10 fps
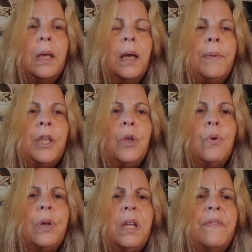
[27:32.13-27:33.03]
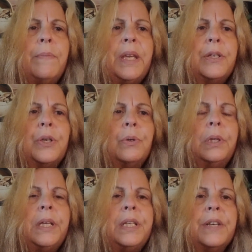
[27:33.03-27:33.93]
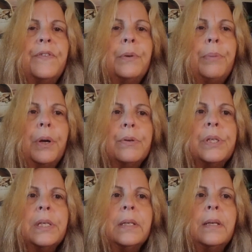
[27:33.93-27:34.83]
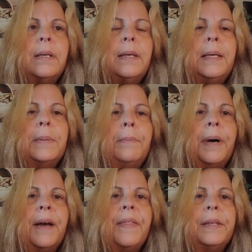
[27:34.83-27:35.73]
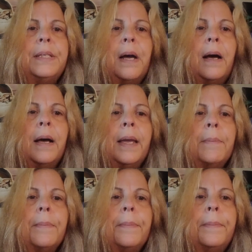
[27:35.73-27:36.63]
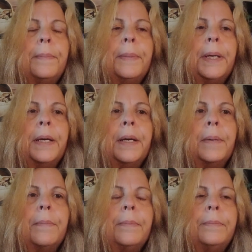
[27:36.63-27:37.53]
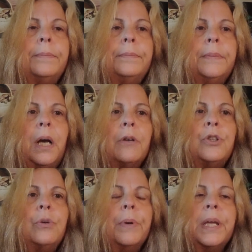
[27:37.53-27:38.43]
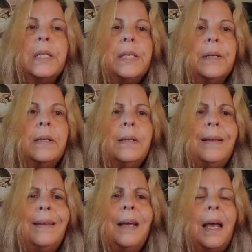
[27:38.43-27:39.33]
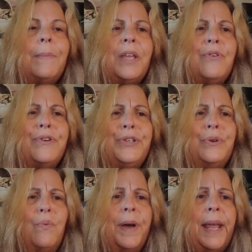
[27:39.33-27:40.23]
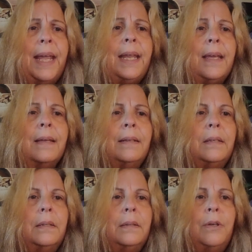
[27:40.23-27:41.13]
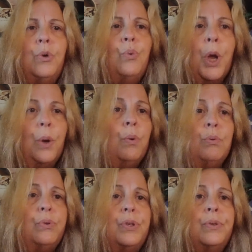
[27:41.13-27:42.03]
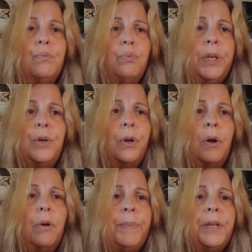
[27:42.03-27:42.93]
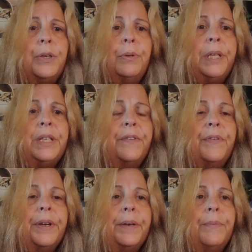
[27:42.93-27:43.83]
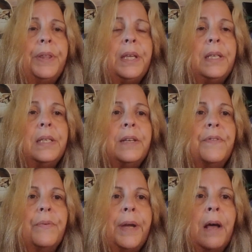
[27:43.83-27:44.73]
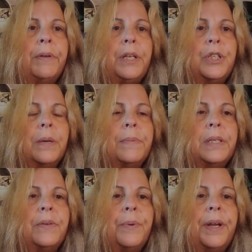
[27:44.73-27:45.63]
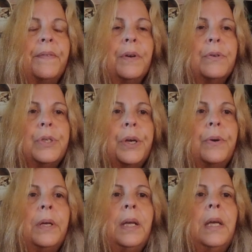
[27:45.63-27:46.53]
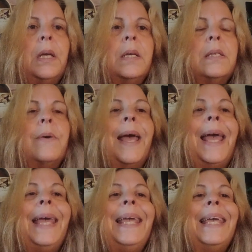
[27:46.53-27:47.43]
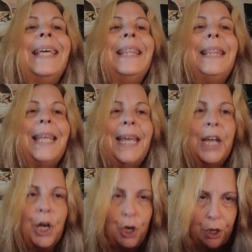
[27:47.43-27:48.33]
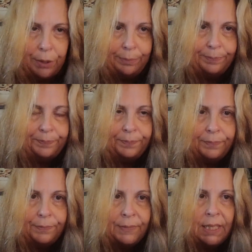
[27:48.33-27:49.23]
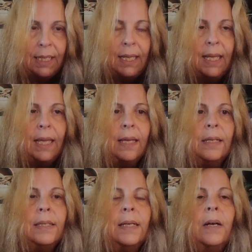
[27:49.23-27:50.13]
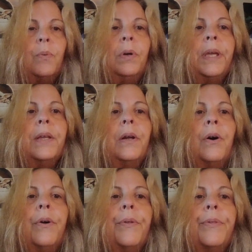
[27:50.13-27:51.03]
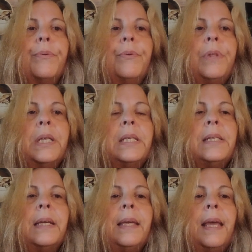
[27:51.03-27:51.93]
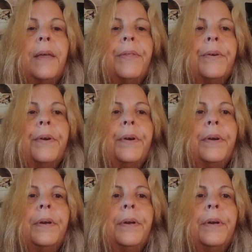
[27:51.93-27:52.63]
I mean, you could even be a totally different person by the time October gets here. I mean, you could do a 180. Who knows? We could all be totally different with these different reality jumps and whatever. So hang in there, and we'll get all through this together.